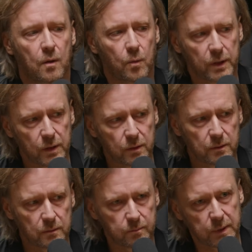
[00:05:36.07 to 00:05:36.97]
we
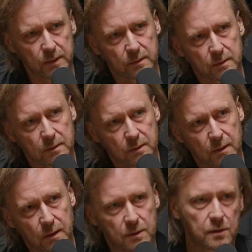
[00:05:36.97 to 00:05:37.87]
could, but
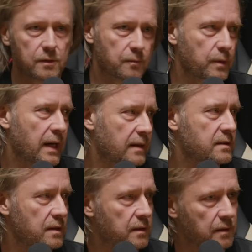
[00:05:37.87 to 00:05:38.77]
sort of we had
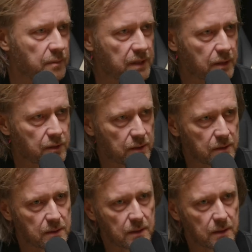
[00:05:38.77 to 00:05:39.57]
certain limitations.